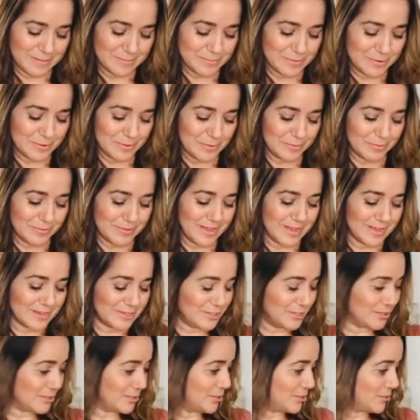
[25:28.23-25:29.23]
Probably I
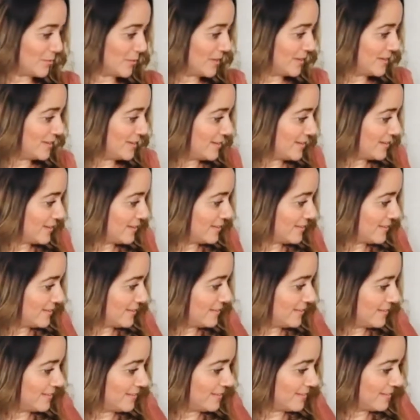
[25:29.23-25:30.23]
should drink
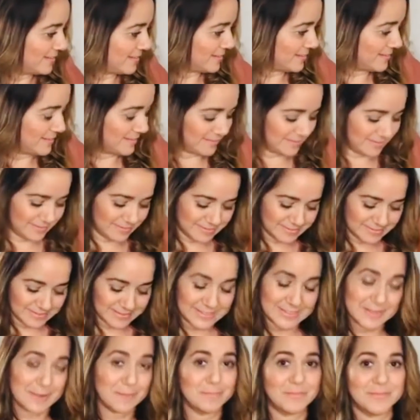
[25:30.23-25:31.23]

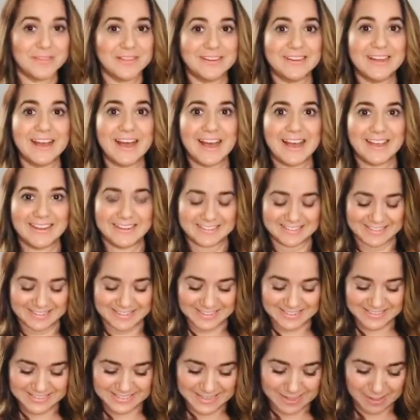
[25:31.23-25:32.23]
something hot.
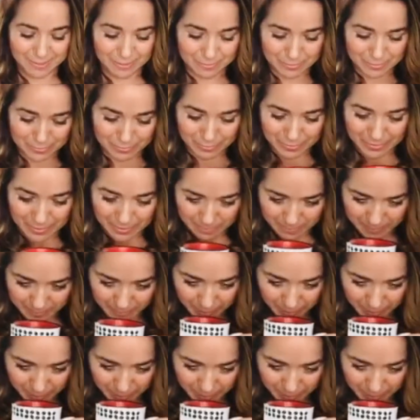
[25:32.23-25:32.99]
It's helping me.